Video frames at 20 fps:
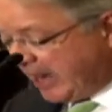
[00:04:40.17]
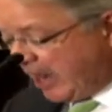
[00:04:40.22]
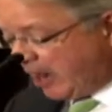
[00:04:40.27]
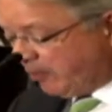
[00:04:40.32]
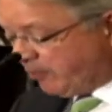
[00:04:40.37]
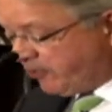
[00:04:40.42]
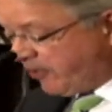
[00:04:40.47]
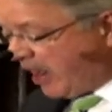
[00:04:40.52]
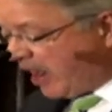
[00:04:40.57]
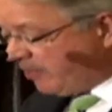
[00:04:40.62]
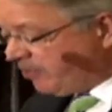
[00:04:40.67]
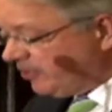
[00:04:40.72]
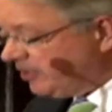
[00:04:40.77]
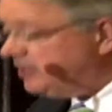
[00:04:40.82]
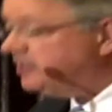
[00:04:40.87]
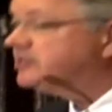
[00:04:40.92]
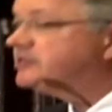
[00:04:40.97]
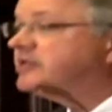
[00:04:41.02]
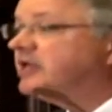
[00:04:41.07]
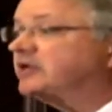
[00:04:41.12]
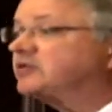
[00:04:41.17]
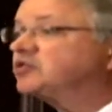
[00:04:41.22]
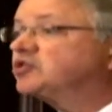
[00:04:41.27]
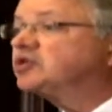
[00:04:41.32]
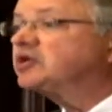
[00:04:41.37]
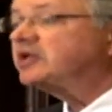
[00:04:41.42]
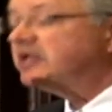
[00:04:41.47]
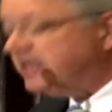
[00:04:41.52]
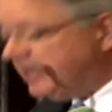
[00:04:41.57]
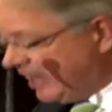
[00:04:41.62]
out properties that
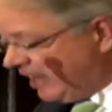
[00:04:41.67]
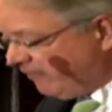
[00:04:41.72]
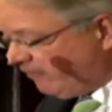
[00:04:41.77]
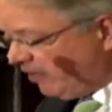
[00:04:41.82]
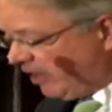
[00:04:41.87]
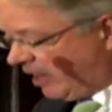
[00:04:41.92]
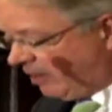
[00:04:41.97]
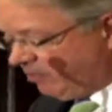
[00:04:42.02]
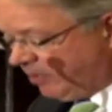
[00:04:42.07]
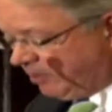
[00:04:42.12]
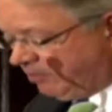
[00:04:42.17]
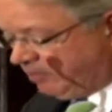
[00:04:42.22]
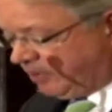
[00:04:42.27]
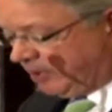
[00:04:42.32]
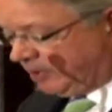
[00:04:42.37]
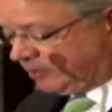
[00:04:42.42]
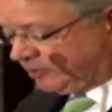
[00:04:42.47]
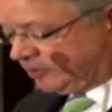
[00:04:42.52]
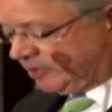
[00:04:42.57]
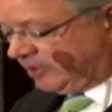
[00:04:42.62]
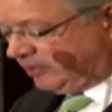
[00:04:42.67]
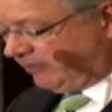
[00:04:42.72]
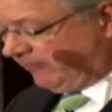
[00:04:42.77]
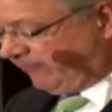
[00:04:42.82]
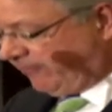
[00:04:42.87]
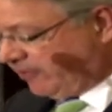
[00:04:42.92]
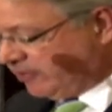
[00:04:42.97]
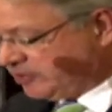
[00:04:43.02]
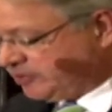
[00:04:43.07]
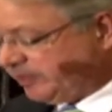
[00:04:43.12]
should never have been built in the
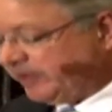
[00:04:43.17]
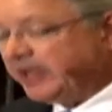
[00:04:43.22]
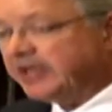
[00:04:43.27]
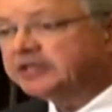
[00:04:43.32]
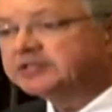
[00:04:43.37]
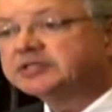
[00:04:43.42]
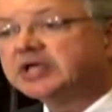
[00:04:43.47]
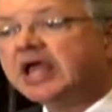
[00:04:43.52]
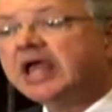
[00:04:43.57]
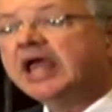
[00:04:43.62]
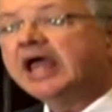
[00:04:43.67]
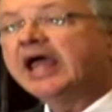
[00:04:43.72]
first place